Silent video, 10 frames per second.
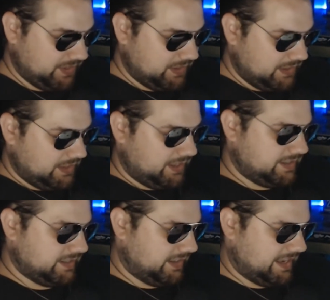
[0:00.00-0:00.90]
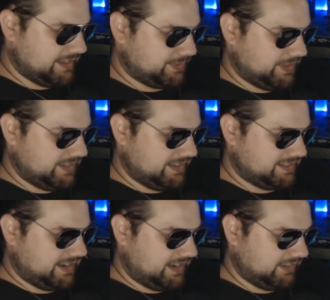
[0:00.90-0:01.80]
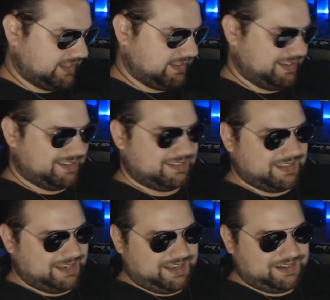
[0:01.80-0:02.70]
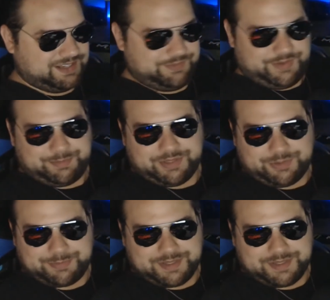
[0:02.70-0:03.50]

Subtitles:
And then the last one, it's kind of like they kind of gave up a little bit.